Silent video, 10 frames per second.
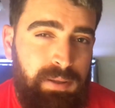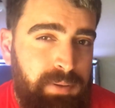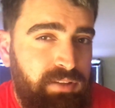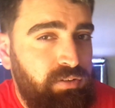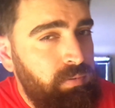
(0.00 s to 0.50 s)
we
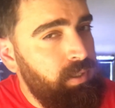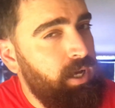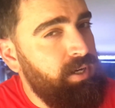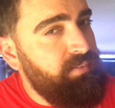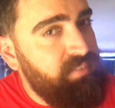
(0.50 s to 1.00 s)
be doing
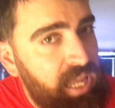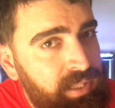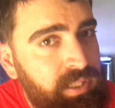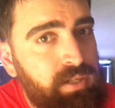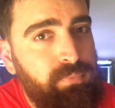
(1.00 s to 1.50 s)
on a
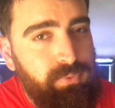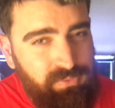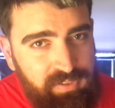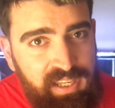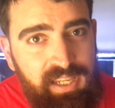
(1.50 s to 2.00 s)
daily
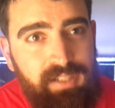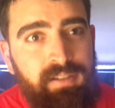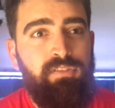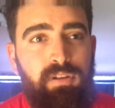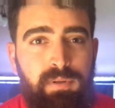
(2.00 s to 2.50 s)
routine
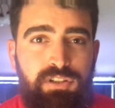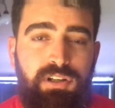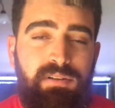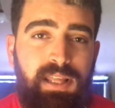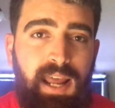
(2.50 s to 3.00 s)
to
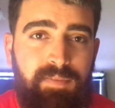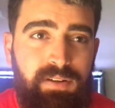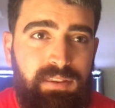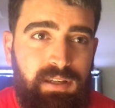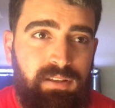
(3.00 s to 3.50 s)
ensure that
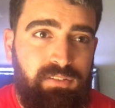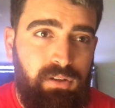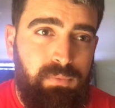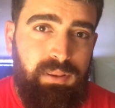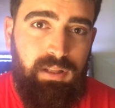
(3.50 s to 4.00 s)
everything is
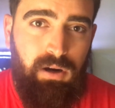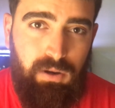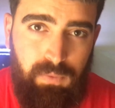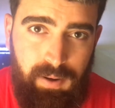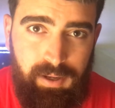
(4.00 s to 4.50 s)
good within our
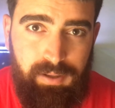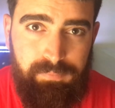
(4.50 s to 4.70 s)
aquarium?